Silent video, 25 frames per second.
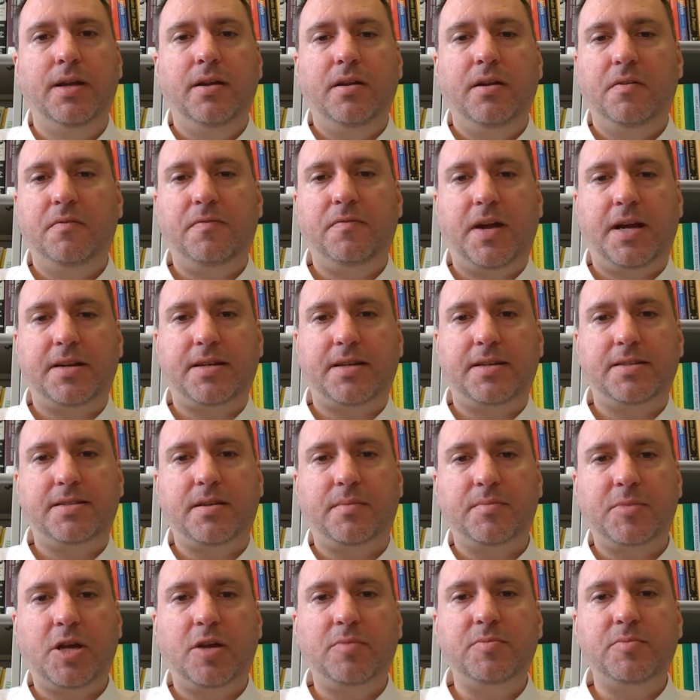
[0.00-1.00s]
In fact, I
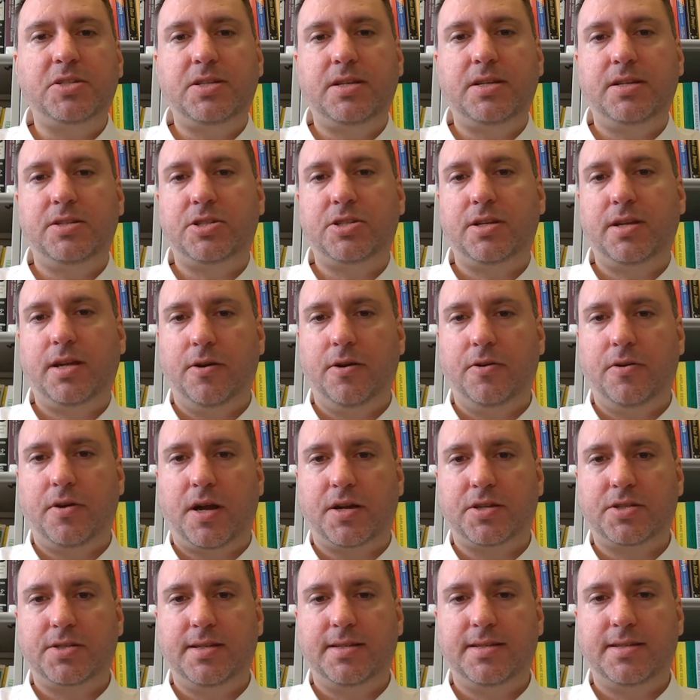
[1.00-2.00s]
sometimes teach an
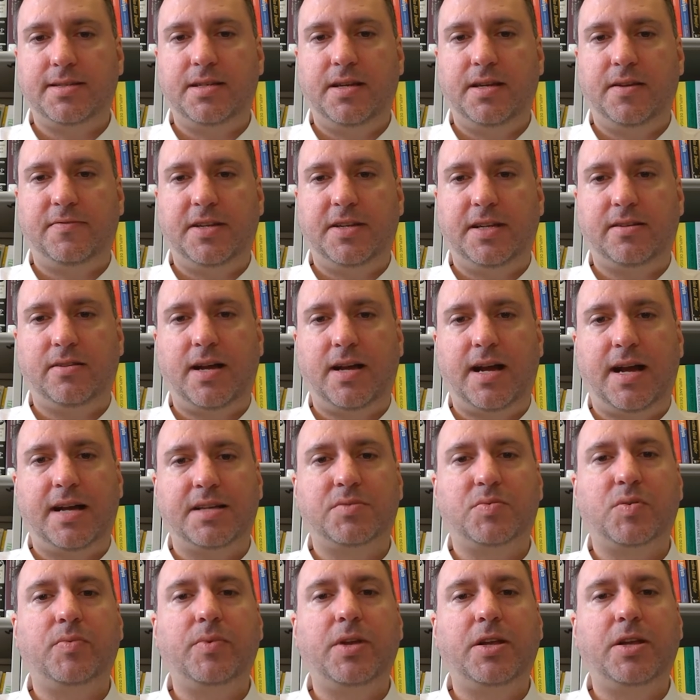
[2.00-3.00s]
introduction to CFD
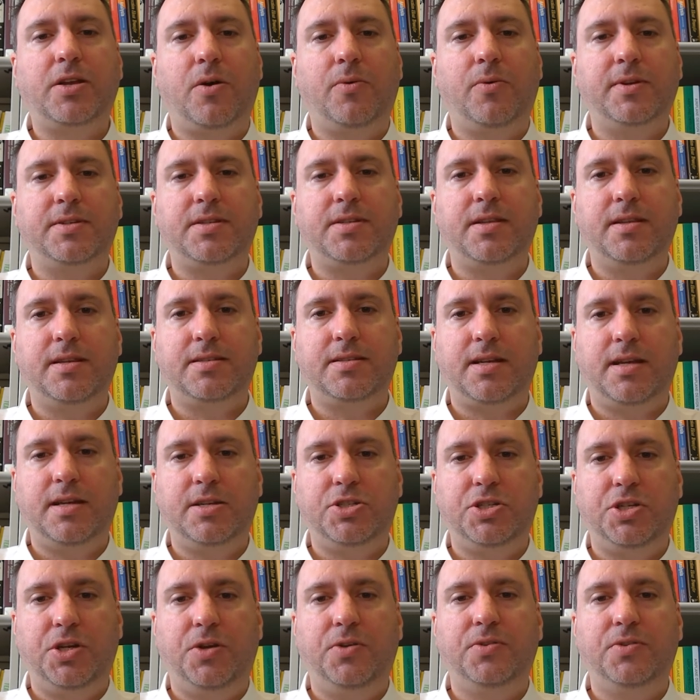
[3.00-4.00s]
class where we go into these
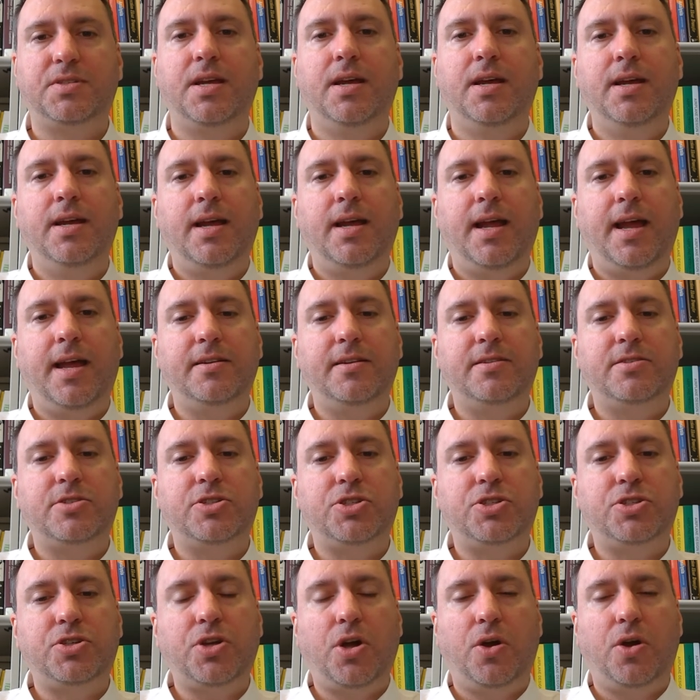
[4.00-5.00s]
issues and
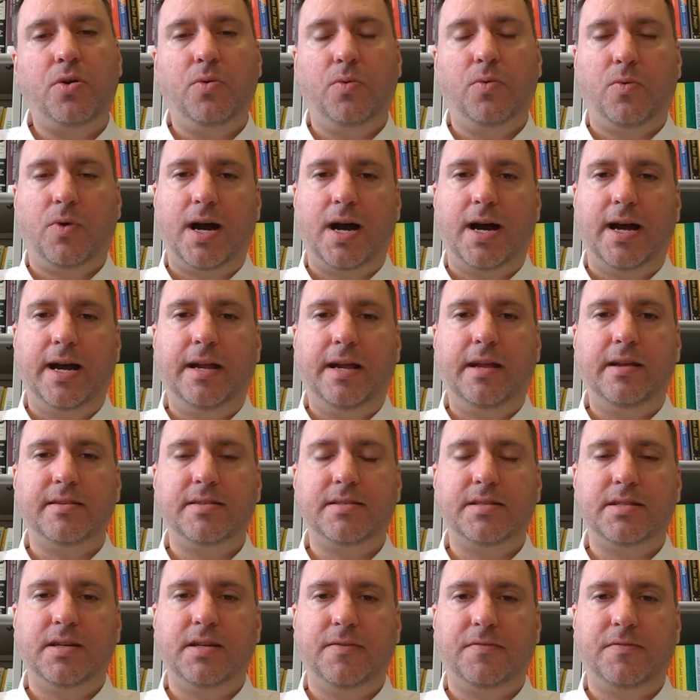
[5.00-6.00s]
show why
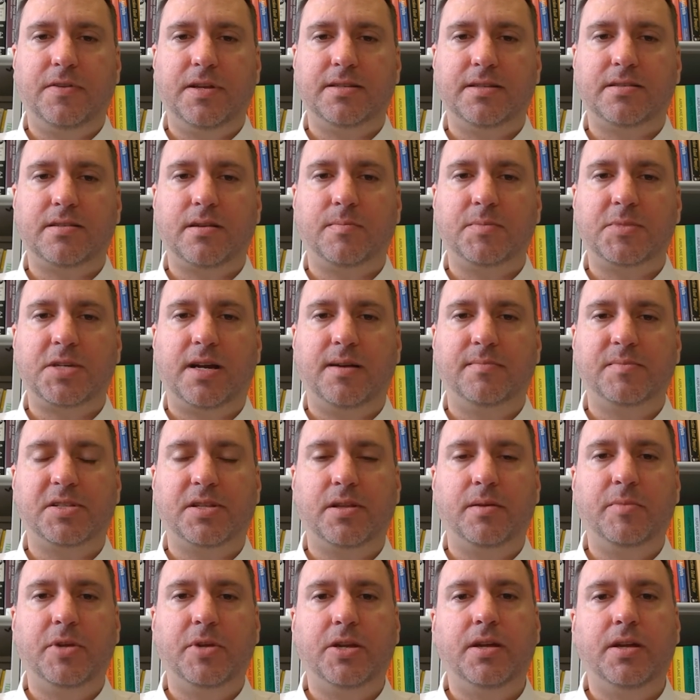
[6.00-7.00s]
CFD is sometimes
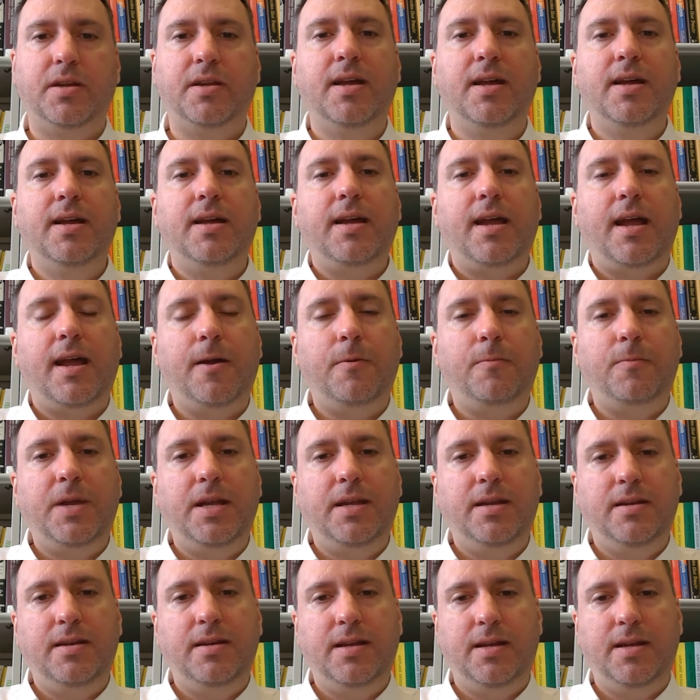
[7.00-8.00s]
limited and we
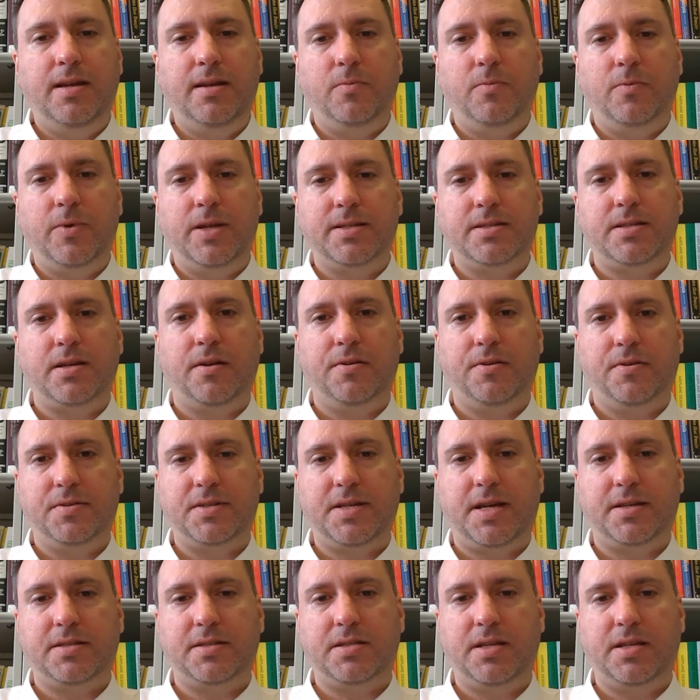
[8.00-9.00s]
need wind tunnel
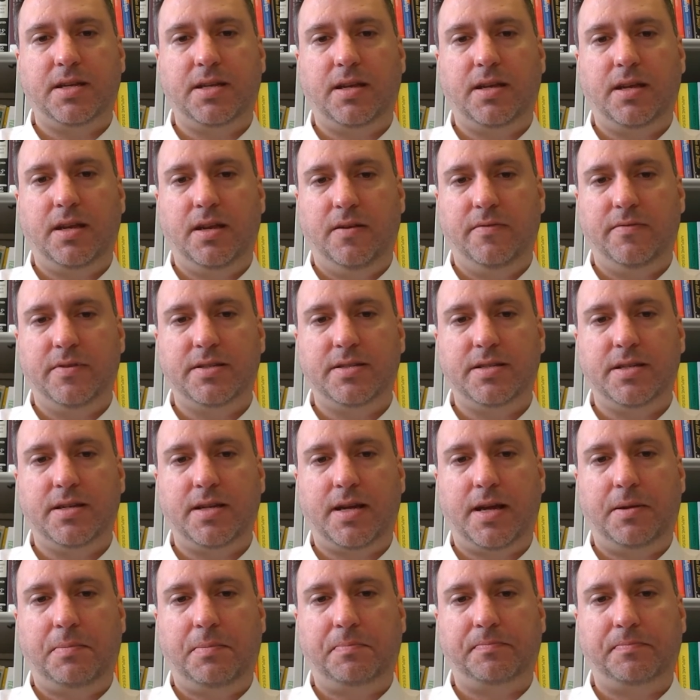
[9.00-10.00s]
testing even
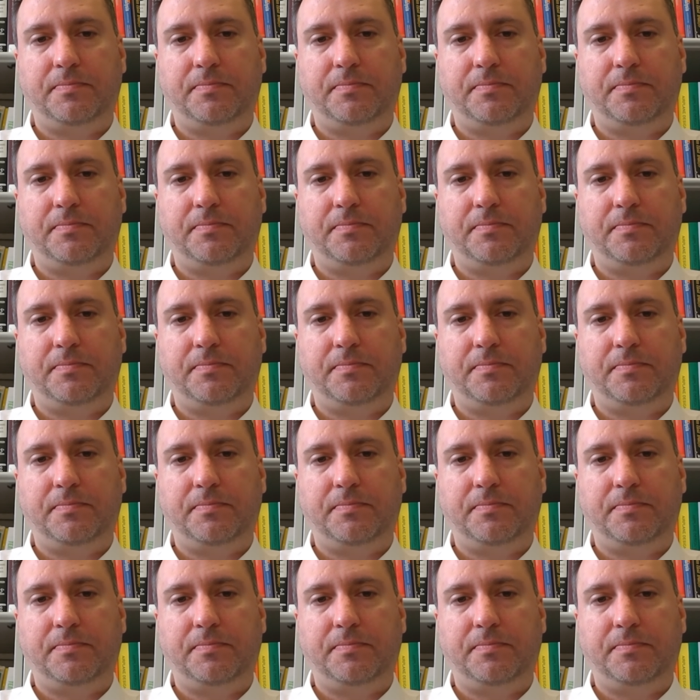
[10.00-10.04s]
today.